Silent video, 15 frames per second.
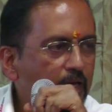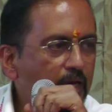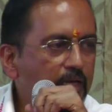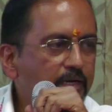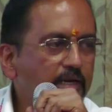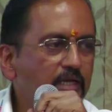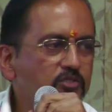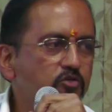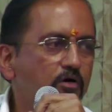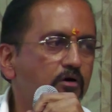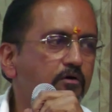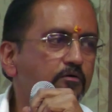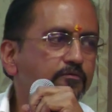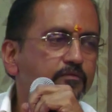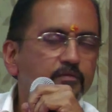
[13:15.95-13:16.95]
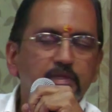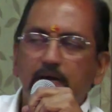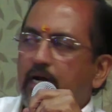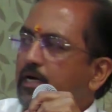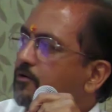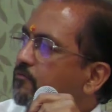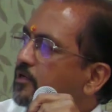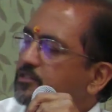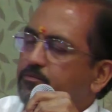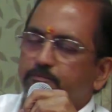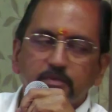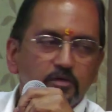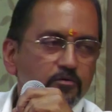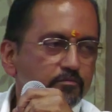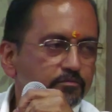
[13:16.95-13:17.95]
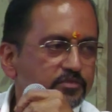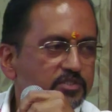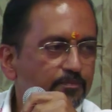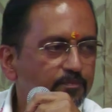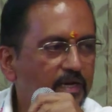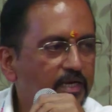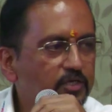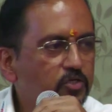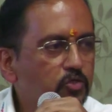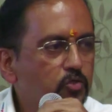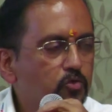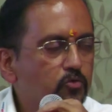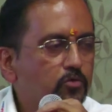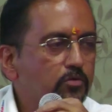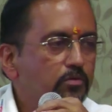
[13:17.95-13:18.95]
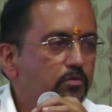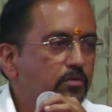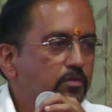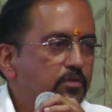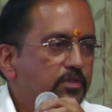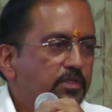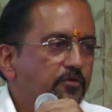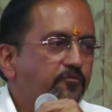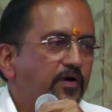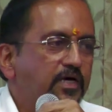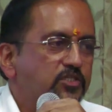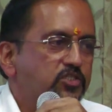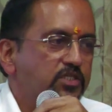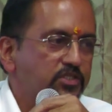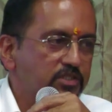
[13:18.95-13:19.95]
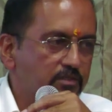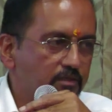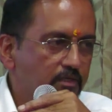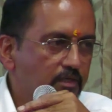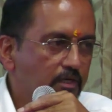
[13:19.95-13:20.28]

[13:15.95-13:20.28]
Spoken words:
and rest of that was supplied to the fire station,